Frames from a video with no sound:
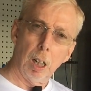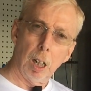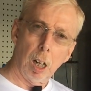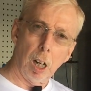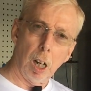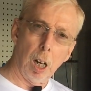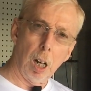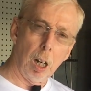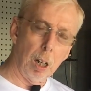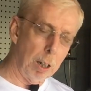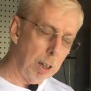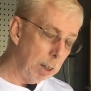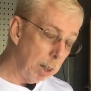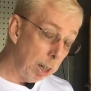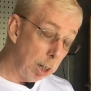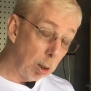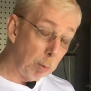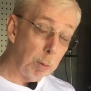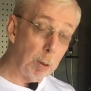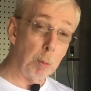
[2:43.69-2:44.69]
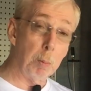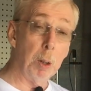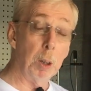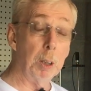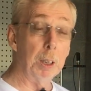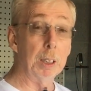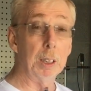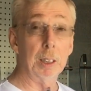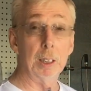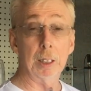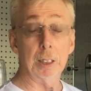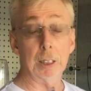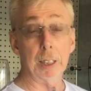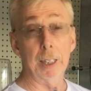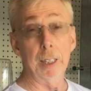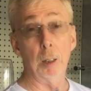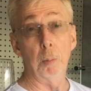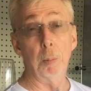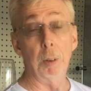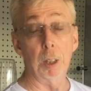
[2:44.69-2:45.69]
and they are promoted
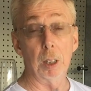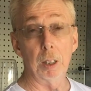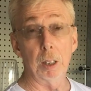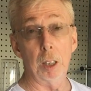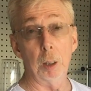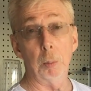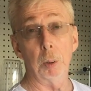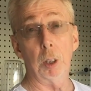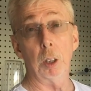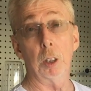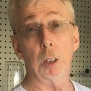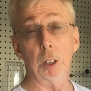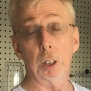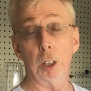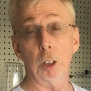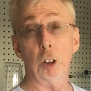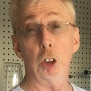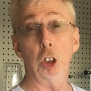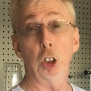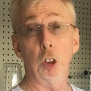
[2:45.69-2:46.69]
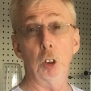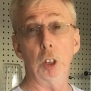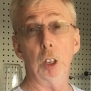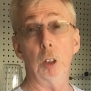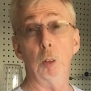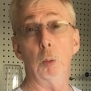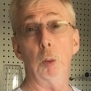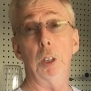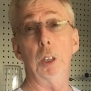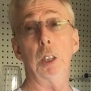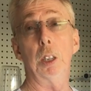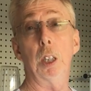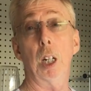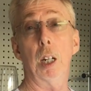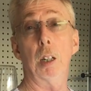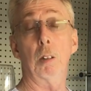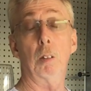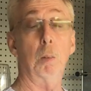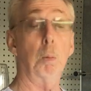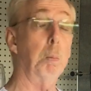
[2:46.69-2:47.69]
sustainability because they're using
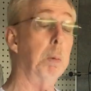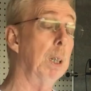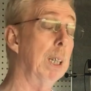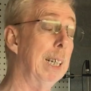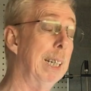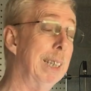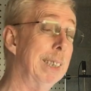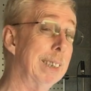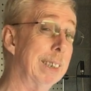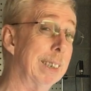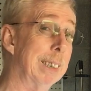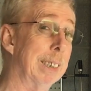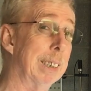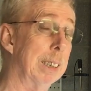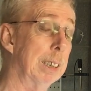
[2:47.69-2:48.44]
recycled plastic.